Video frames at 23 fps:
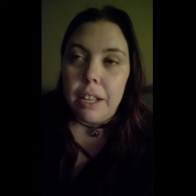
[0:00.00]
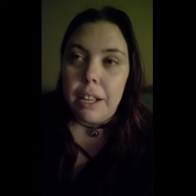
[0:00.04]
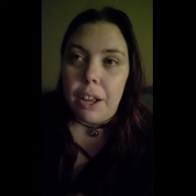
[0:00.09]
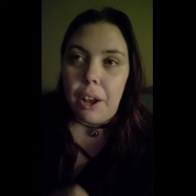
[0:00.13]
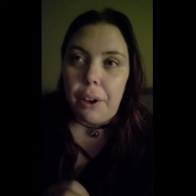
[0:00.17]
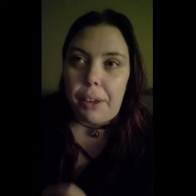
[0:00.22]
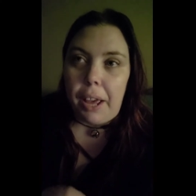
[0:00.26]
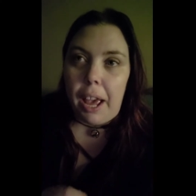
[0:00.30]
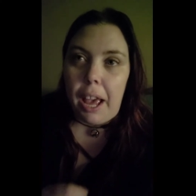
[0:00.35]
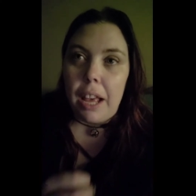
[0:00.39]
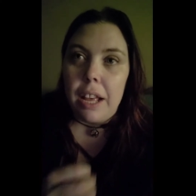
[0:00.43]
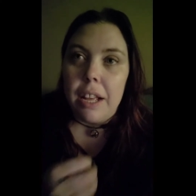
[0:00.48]

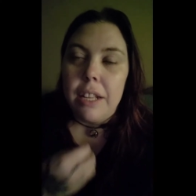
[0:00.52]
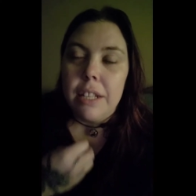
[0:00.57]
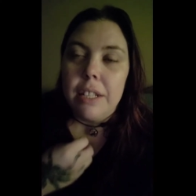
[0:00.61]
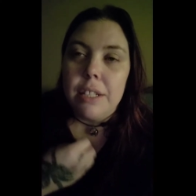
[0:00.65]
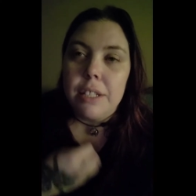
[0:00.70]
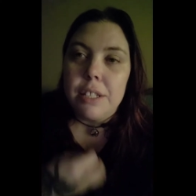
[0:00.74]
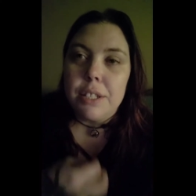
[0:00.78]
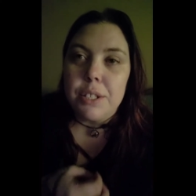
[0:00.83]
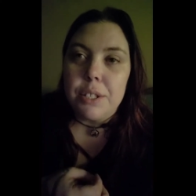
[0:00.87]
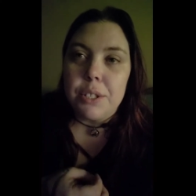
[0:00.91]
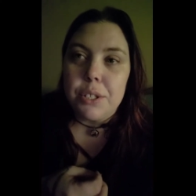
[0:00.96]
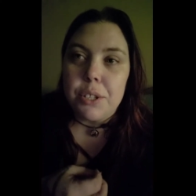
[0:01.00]
Okay,
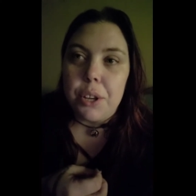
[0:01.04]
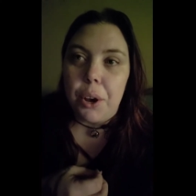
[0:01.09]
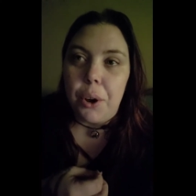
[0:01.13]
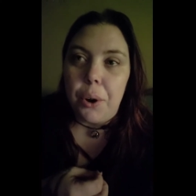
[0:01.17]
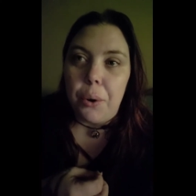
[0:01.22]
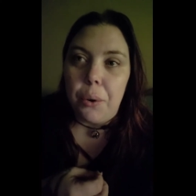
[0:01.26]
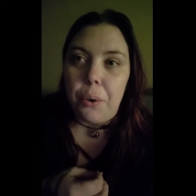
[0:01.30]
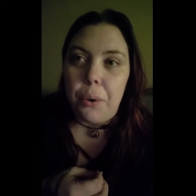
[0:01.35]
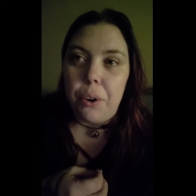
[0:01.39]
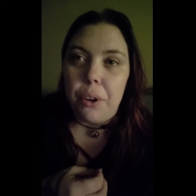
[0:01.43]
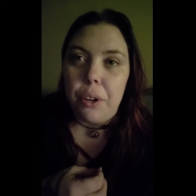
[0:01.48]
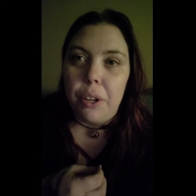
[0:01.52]

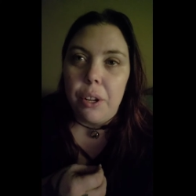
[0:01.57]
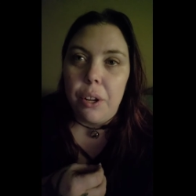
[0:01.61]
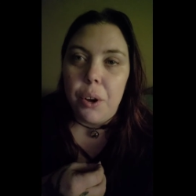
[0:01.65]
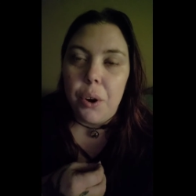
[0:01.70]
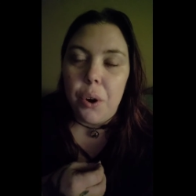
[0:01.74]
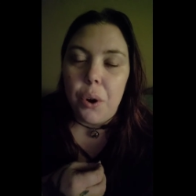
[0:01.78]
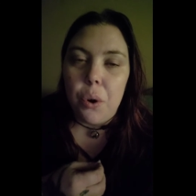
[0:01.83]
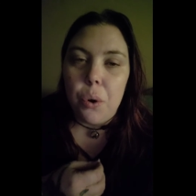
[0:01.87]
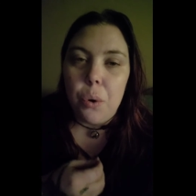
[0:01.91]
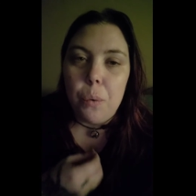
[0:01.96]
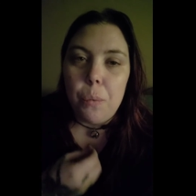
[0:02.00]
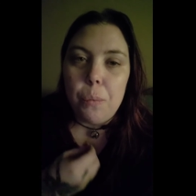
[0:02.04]
so
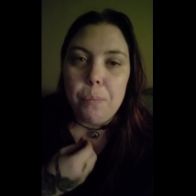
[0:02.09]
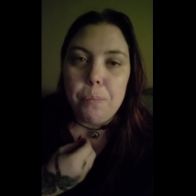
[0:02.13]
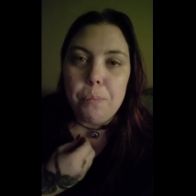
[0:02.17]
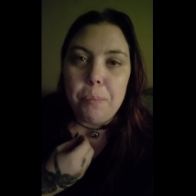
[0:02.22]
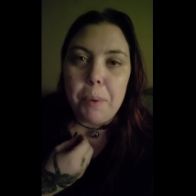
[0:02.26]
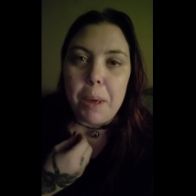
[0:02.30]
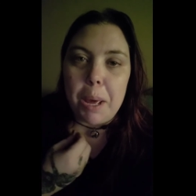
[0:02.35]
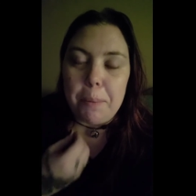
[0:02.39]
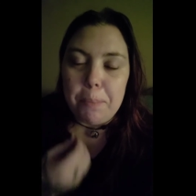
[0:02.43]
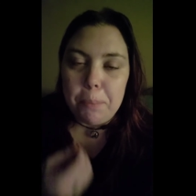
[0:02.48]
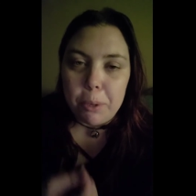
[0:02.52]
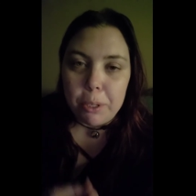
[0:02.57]

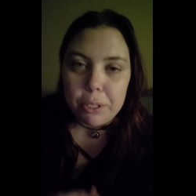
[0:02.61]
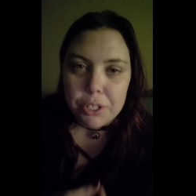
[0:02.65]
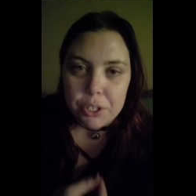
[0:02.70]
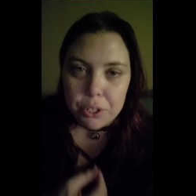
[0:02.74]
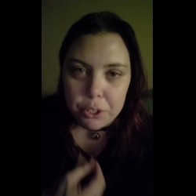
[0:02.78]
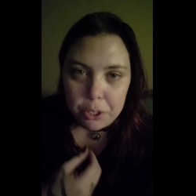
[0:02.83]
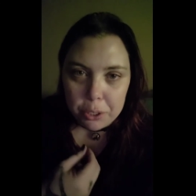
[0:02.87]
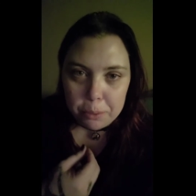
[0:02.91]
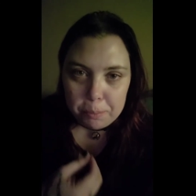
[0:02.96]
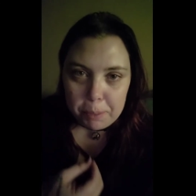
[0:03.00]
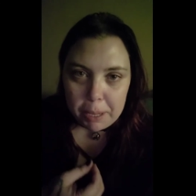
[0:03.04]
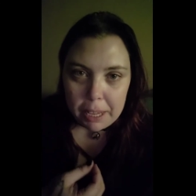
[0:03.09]
people
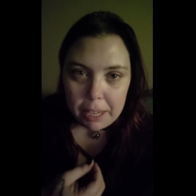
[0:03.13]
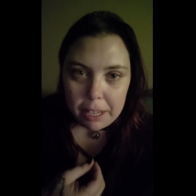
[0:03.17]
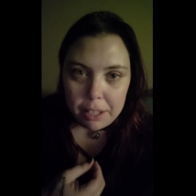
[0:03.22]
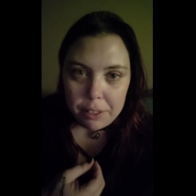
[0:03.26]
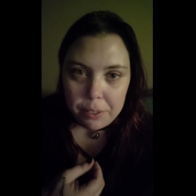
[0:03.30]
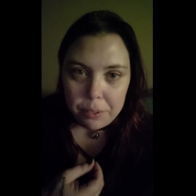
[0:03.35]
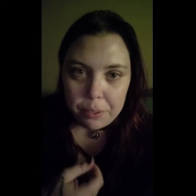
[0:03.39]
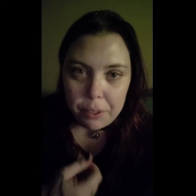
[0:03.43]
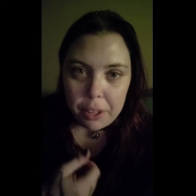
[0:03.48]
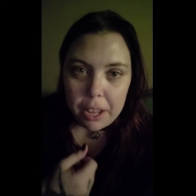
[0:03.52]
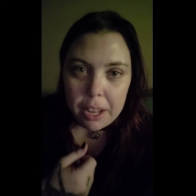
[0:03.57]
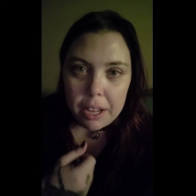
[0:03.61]
told me
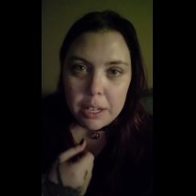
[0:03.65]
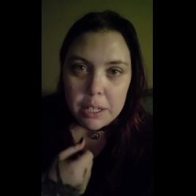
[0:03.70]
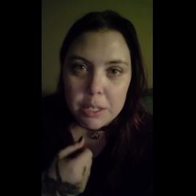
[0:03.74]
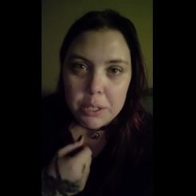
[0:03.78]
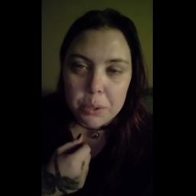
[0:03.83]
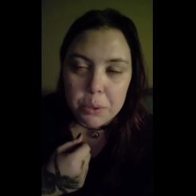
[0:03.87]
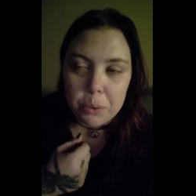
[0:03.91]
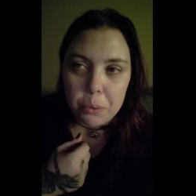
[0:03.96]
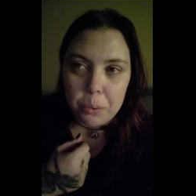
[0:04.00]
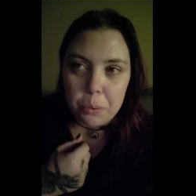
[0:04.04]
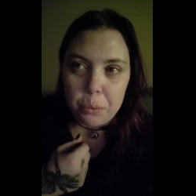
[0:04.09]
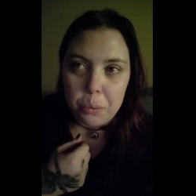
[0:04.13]
that
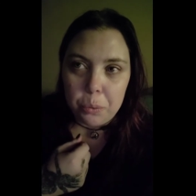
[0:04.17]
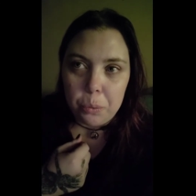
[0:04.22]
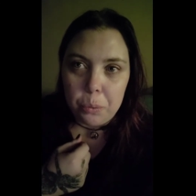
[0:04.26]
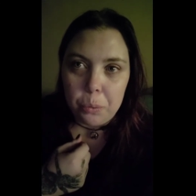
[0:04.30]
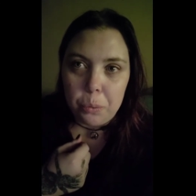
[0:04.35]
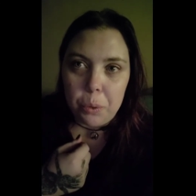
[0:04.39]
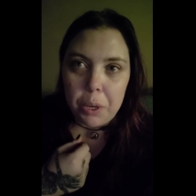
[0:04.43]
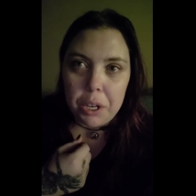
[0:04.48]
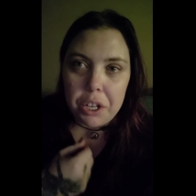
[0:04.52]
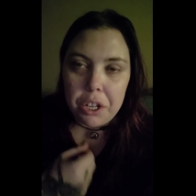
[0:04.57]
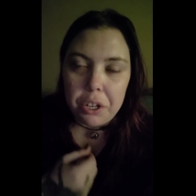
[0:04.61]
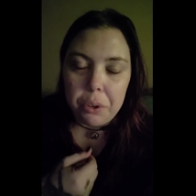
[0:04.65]

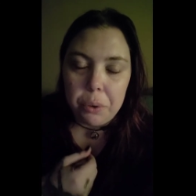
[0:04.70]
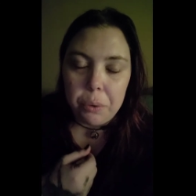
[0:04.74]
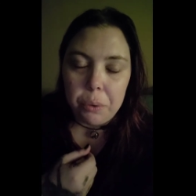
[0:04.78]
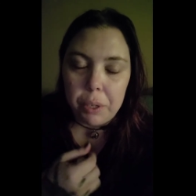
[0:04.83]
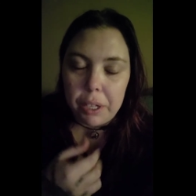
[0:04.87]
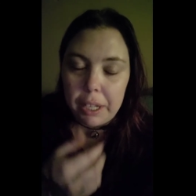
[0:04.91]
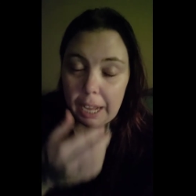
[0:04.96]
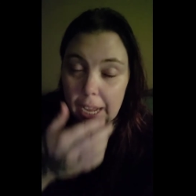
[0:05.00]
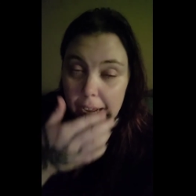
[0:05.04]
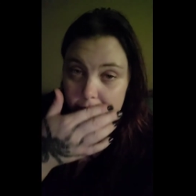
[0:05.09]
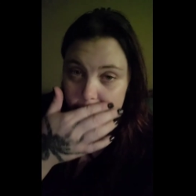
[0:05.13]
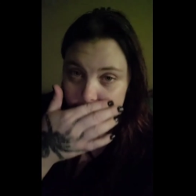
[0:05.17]
when you
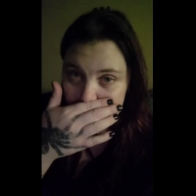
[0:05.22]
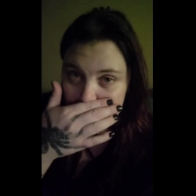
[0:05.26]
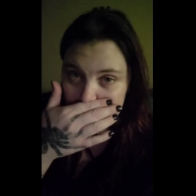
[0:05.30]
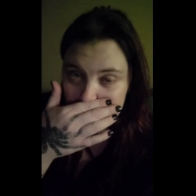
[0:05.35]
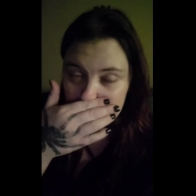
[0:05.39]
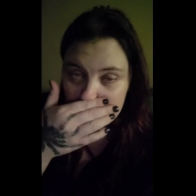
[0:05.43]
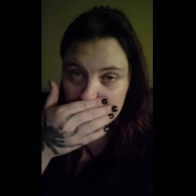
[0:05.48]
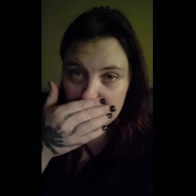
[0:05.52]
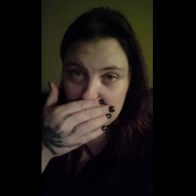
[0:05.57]
get